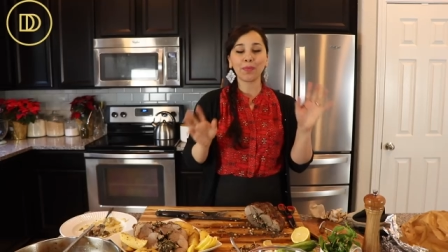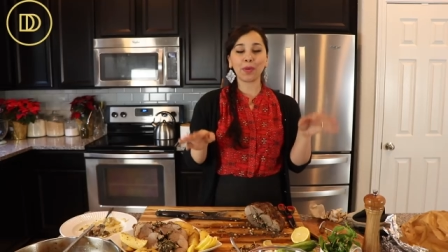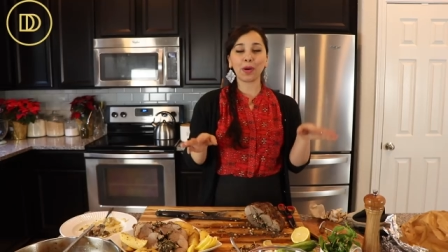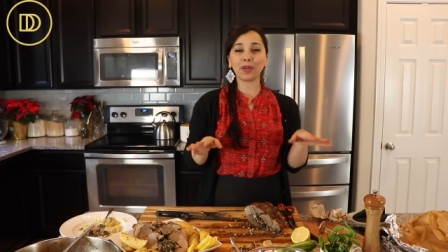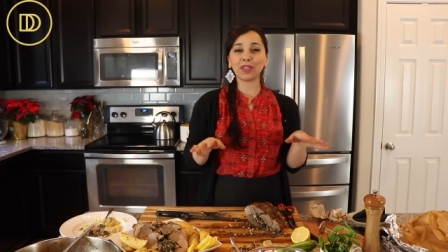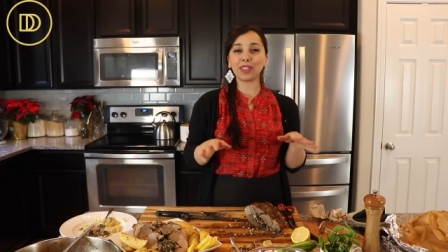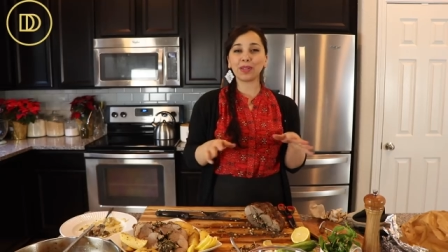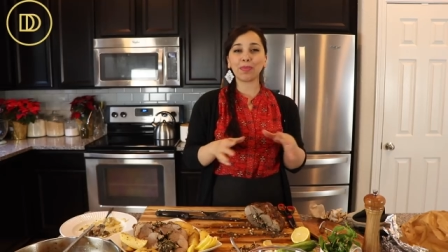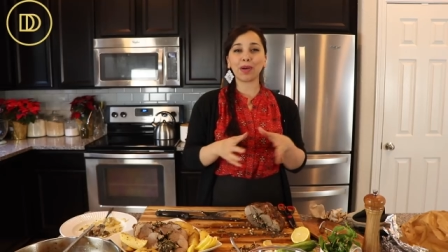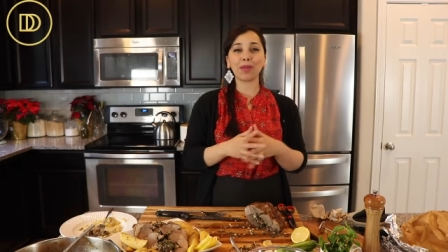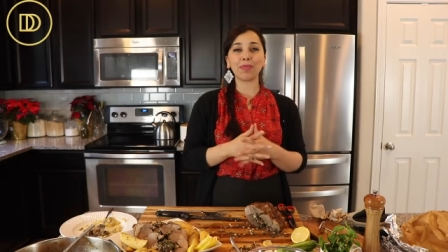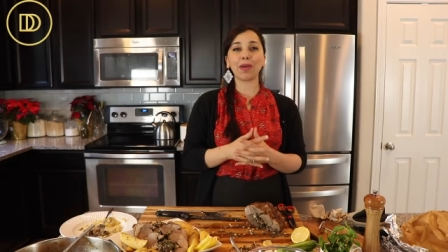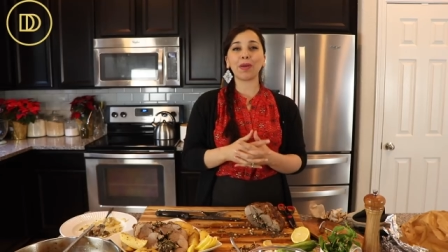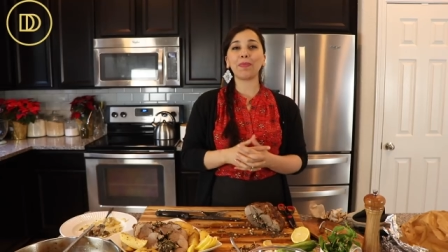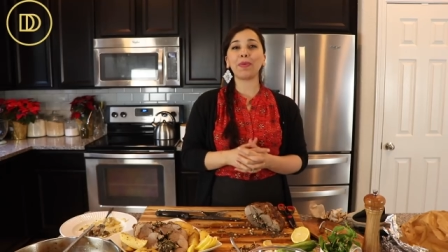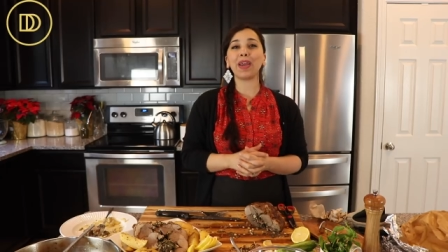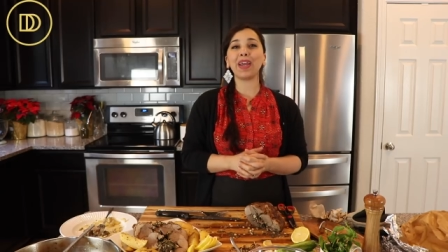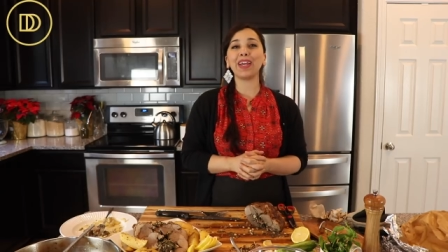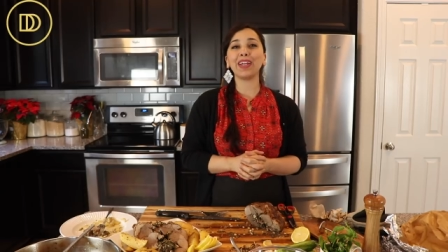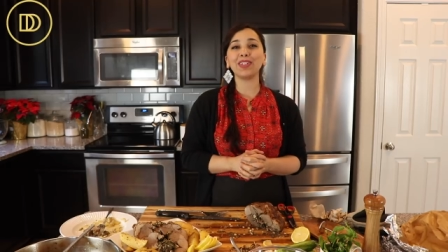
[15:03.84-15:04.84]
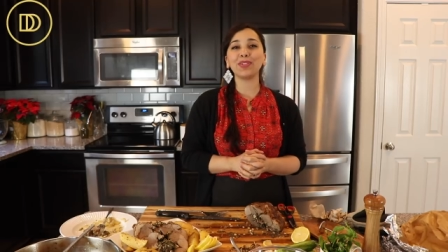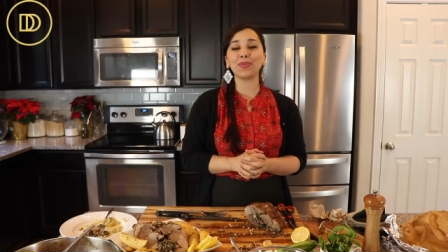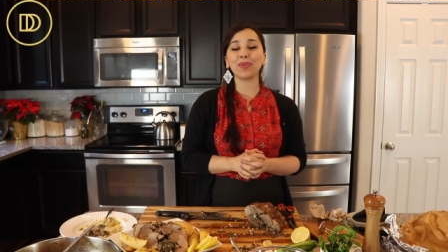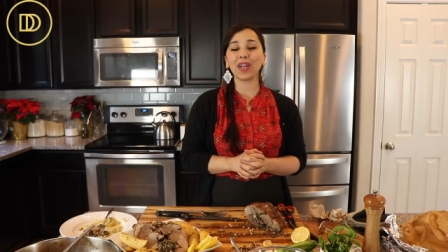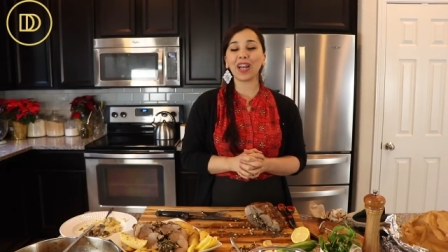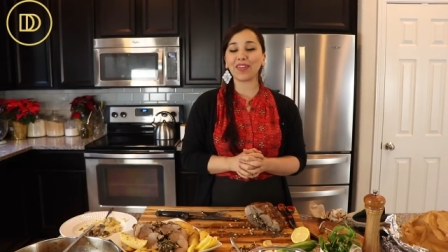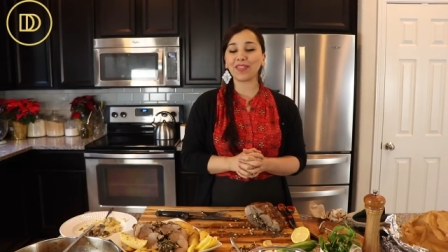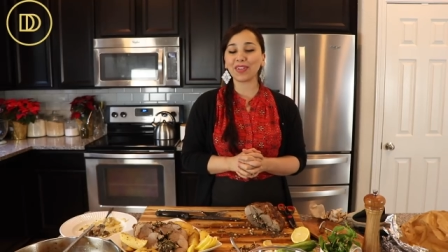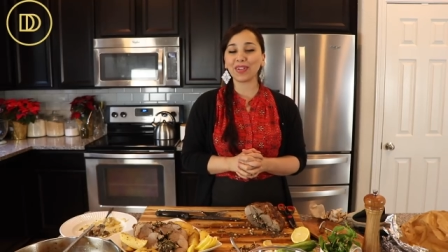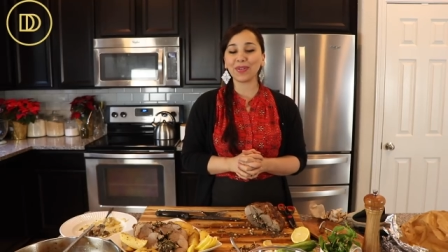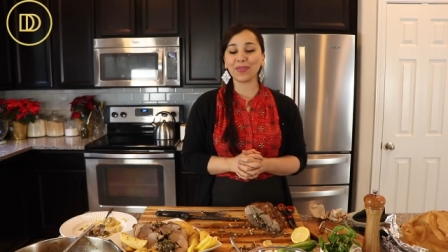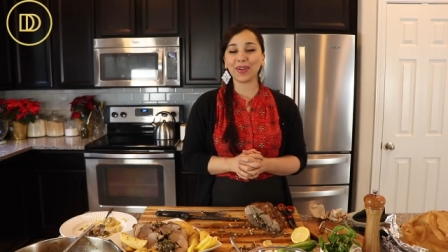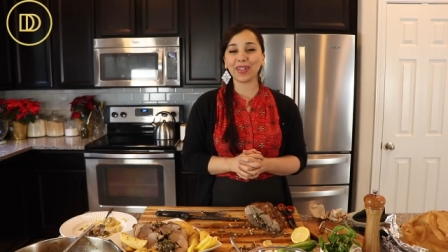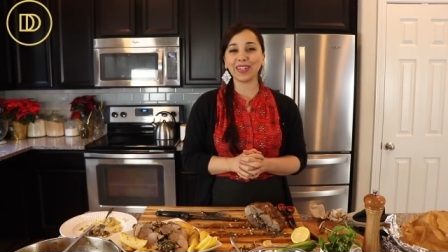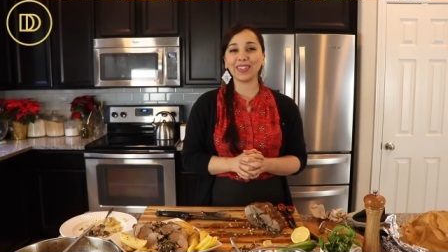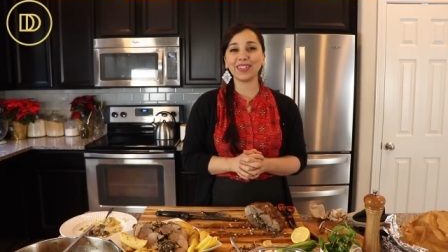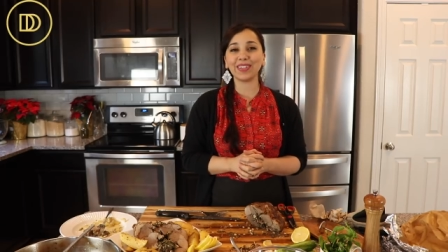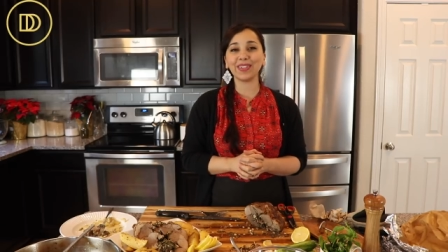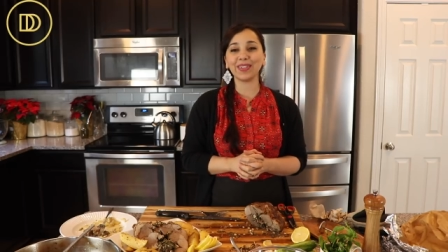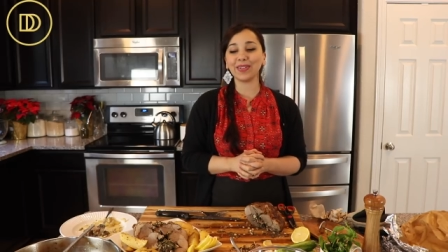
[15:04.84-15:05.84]
post them on my page, whatever you want
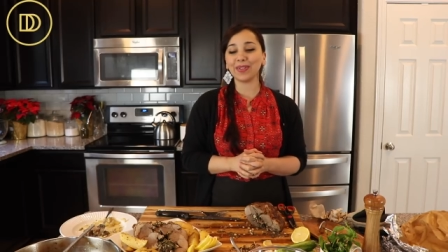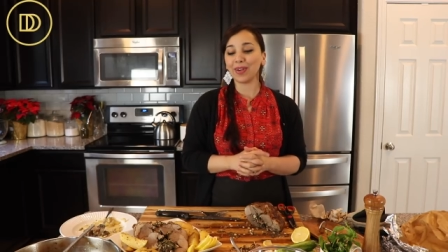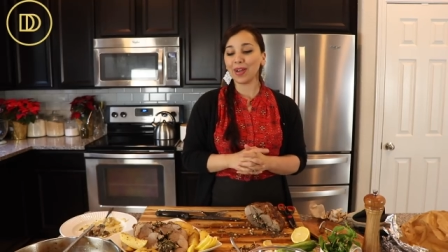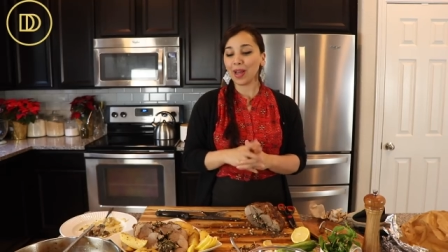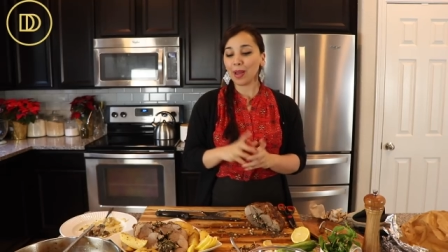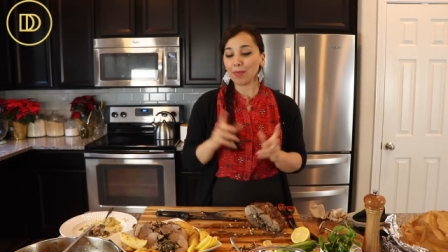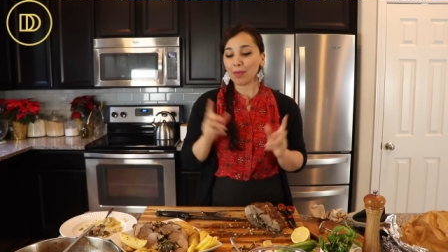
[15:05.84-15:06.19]
to do.